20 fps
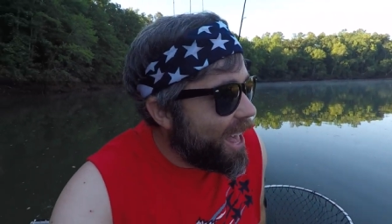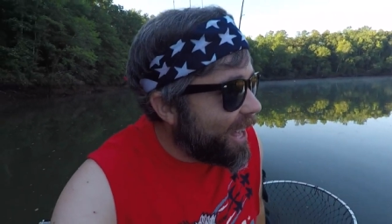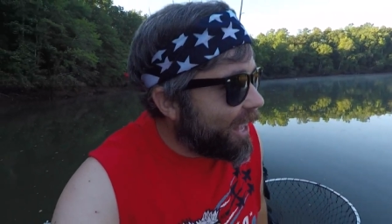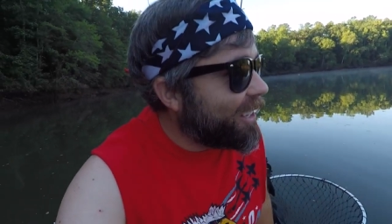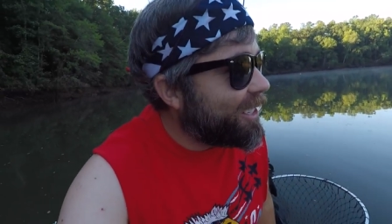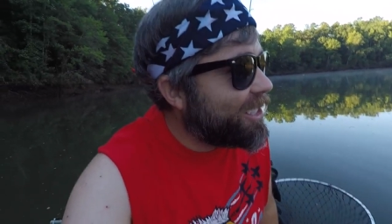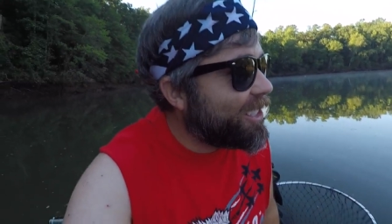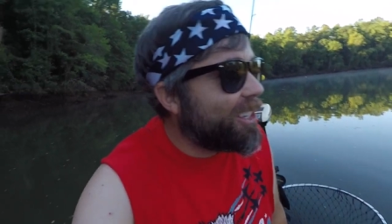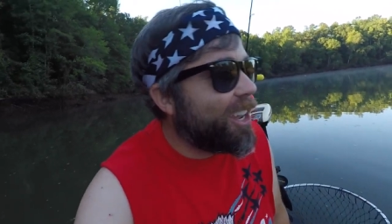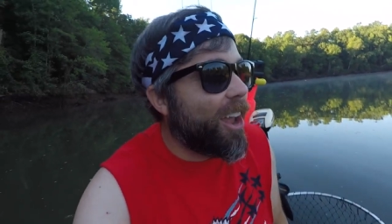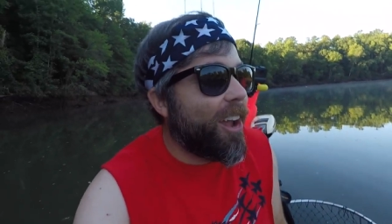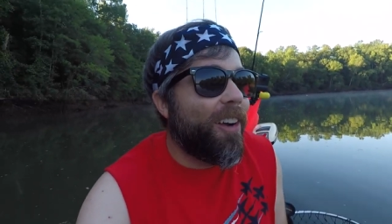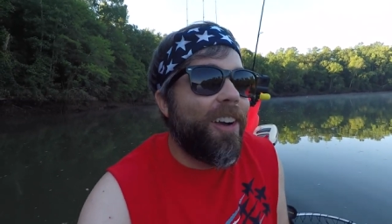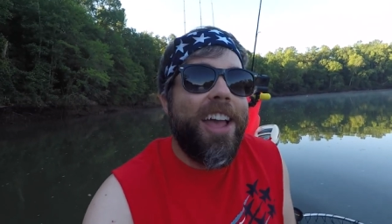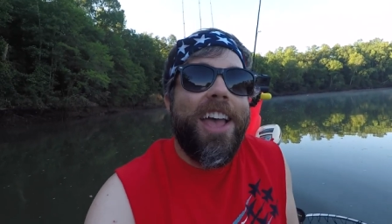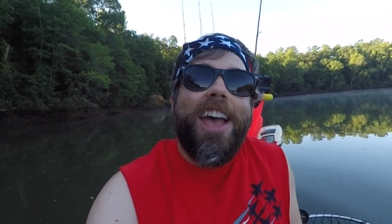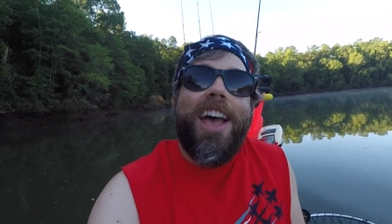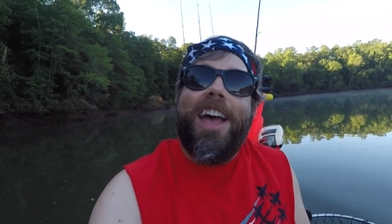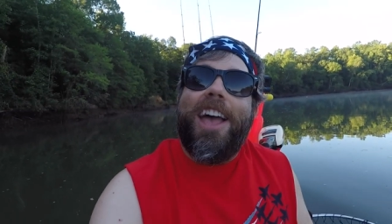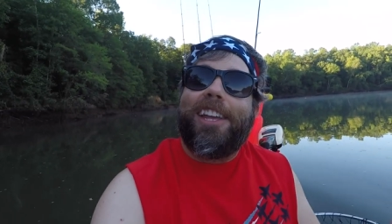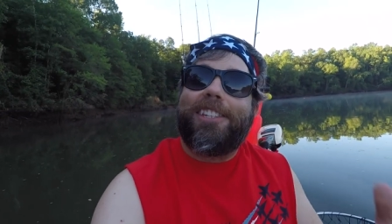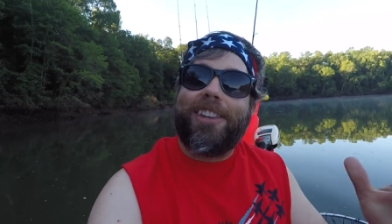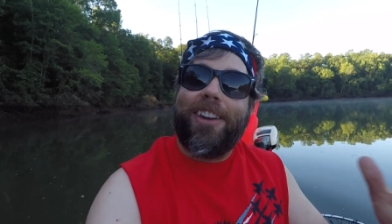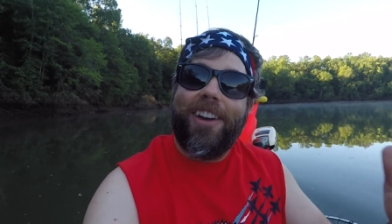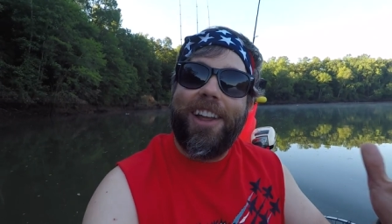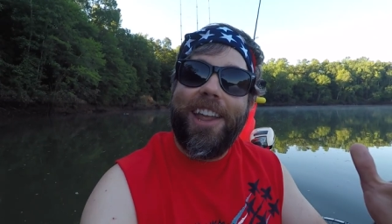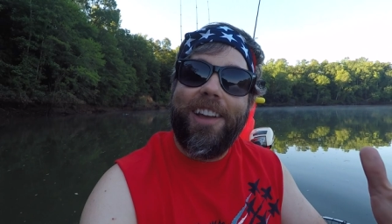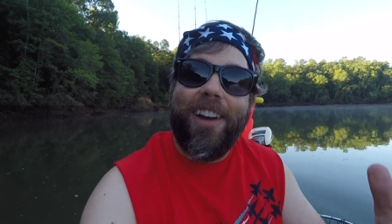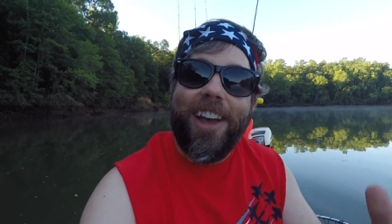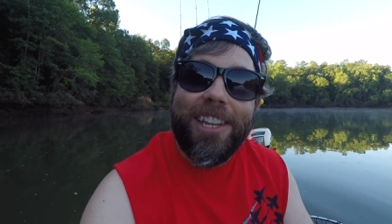so, so
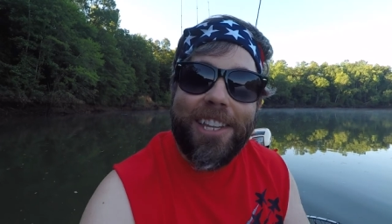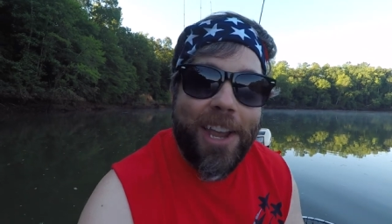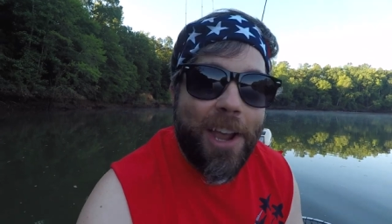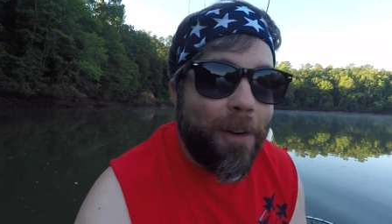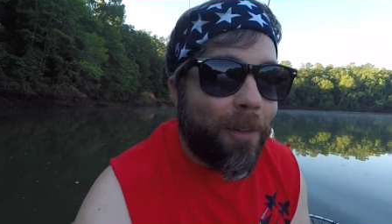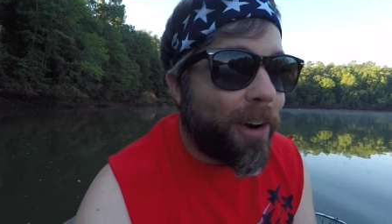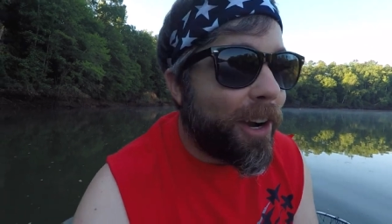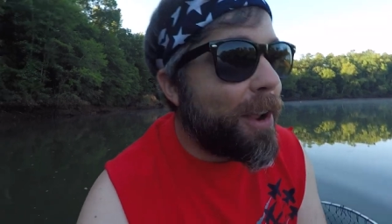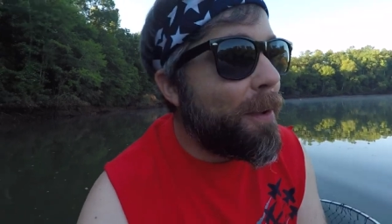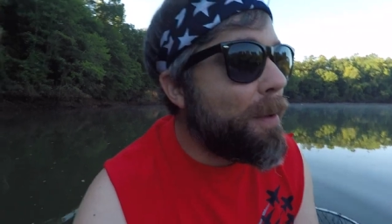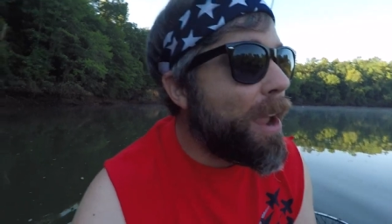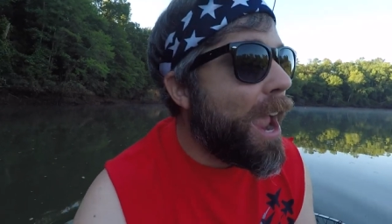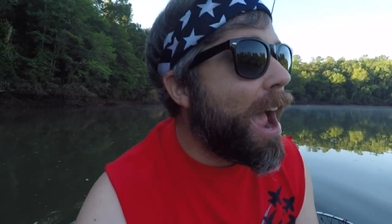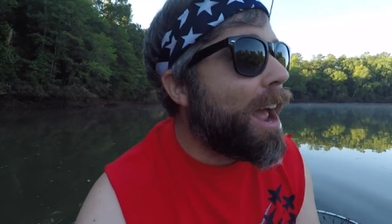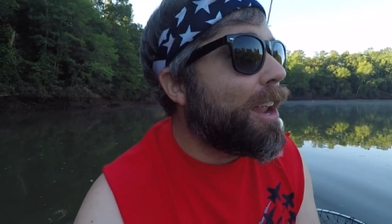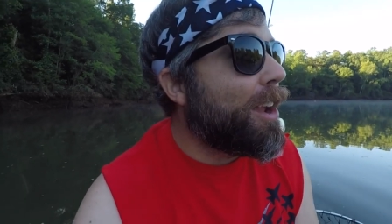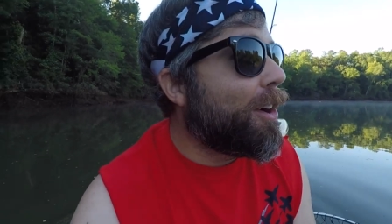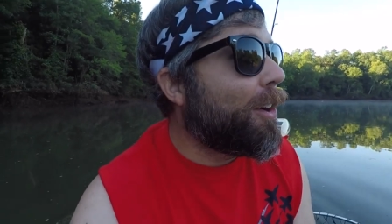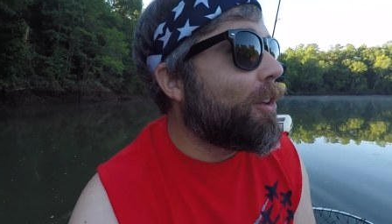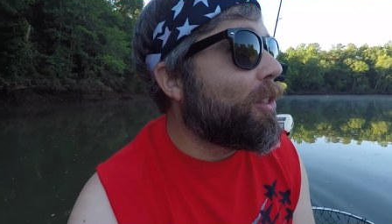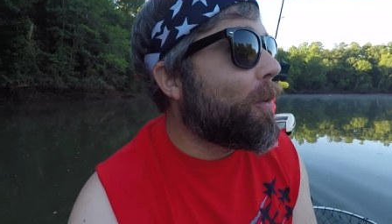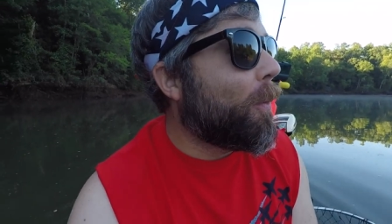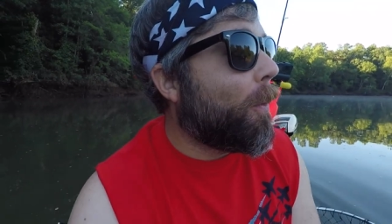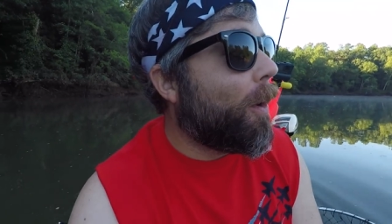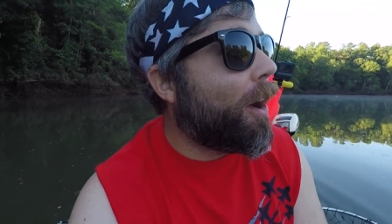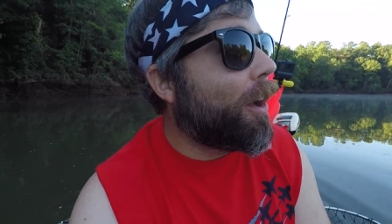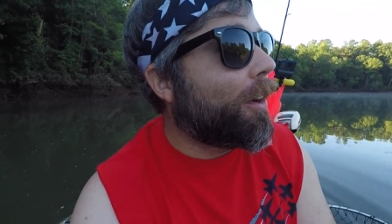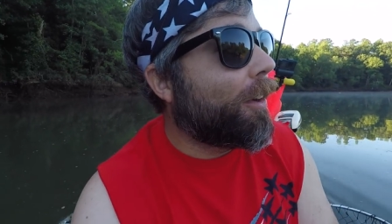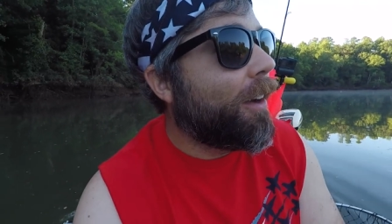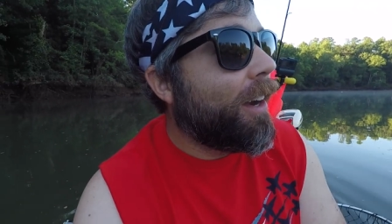anyways, we're going to be out here on the
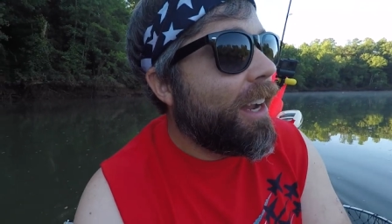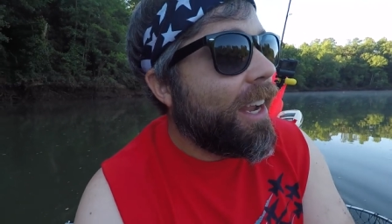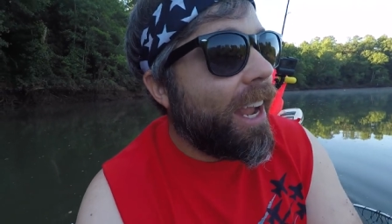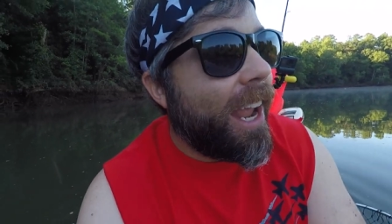water,